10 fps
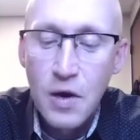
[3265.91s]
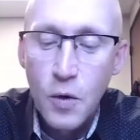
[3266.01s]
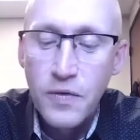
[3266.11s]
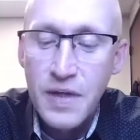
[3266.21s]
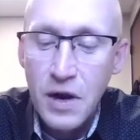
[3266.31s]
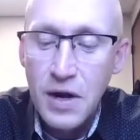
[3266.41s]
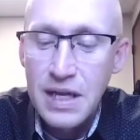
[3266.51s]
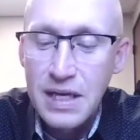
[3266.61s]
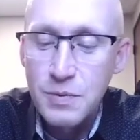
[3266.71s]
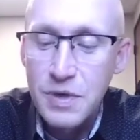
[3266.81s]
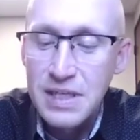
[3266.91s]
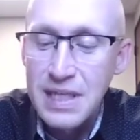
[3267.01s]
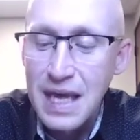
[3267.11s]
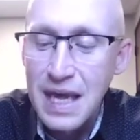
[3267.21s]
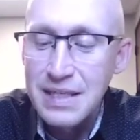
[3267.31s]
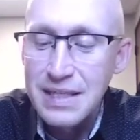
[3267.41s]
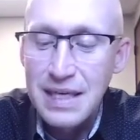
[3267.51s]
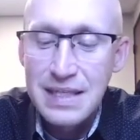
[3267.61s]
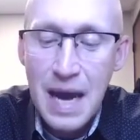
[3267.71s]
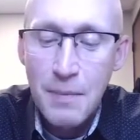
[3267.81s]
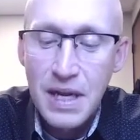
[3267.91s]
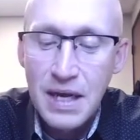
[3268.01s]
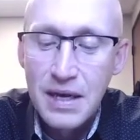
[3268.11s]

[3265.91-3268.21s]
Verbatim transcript: or they're idiots because they can't see it's happening